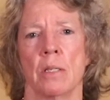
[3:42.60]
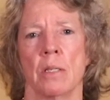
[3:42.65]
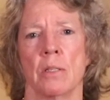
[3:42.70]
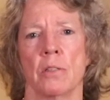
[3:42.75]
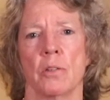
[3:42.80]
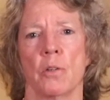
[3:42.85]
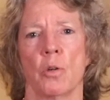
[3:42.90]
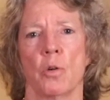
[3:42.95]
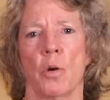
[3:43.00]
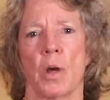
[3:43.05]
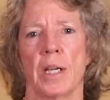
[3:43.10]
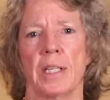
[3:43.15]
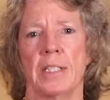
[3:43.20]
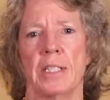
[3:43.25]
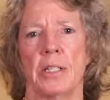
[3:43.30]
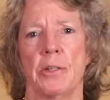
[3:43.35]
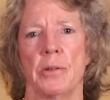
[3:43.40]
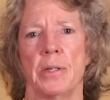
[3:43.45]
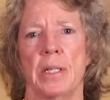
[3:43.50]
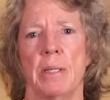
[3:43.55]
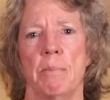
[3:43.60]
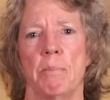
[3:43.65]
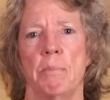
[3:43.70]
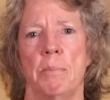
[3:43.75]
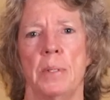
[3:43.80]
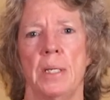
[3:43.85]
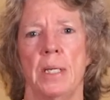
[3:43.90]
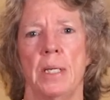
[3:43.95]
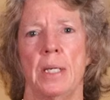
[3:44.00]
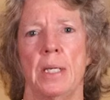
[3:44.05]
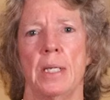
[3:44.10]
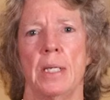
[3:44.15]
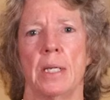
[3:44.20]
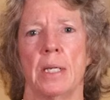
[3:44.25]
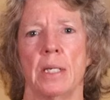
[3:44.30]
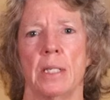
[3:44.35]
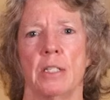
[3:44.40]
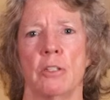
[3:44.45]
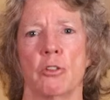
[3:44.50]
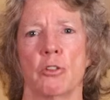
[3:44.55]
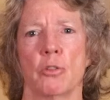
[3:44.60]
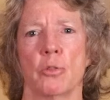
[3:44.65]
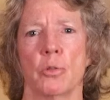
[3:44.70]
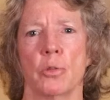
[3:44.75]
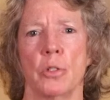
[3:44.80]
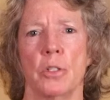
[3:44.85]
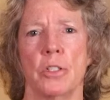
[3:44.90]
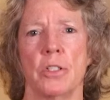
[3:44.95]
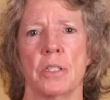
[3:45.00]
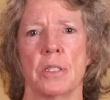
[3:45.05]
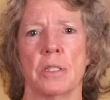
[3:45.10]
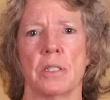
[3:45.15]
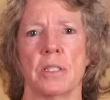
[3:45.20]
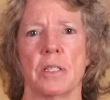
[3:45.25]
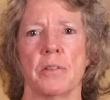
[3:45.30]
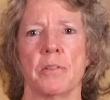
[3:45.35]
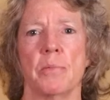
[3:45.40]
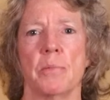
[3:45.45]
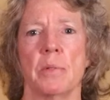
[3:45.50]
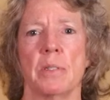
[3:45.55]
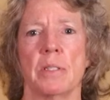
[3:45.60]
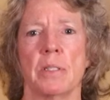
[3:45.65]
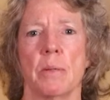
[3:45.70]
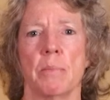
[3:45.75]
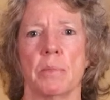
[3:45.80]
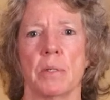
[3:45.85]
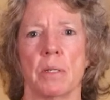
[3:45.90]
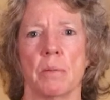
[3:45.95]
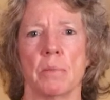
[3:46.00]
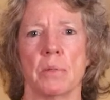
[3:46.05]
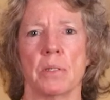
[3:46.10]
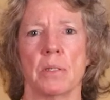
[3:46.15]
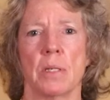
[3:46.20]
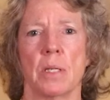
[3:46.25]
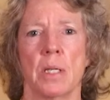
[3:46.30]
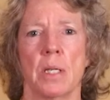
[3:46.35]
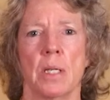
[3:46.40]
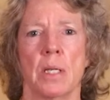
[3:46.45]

So criterion B, intrusion symptoms.